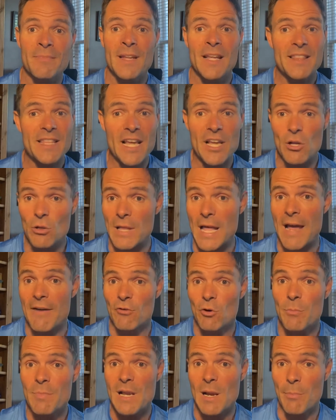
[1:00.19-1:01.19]
that you'll ever
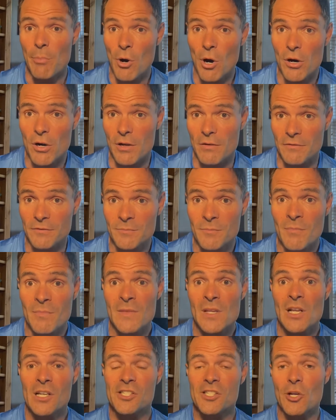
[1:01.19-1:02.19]
be a part of.
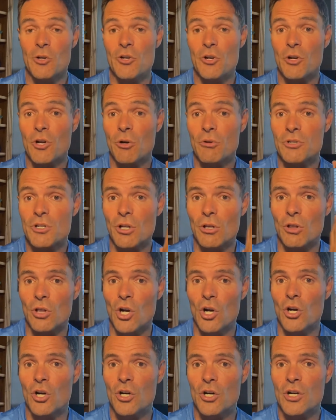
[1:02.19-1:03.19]
So you're going to
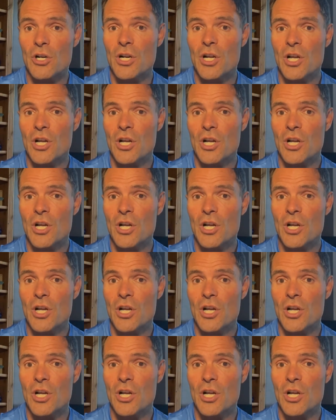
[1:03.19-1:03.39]
learn